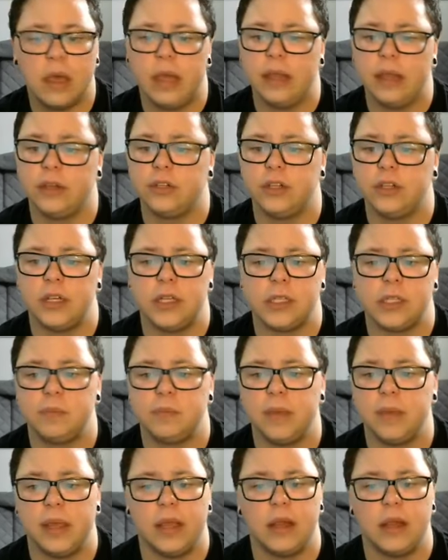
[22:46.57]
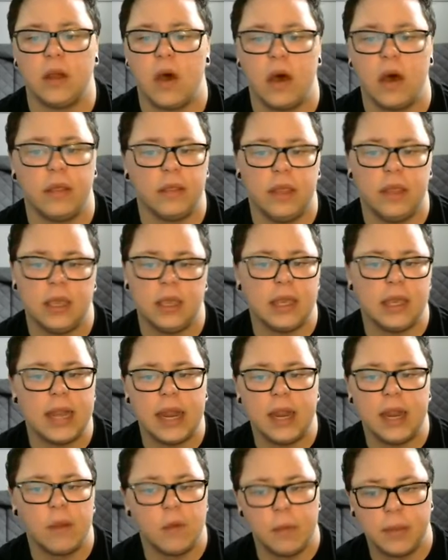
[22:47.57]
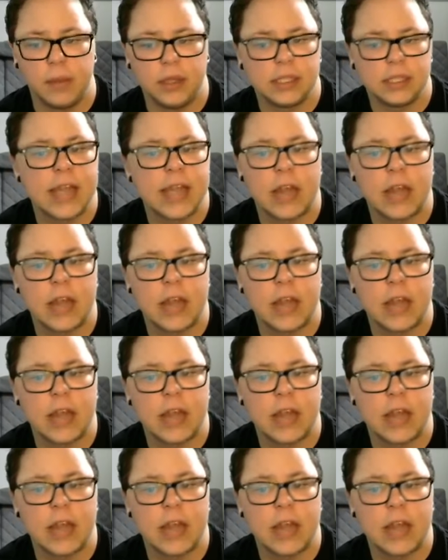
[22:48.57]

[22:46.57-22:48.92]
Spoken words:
and she's been on the Canadian women's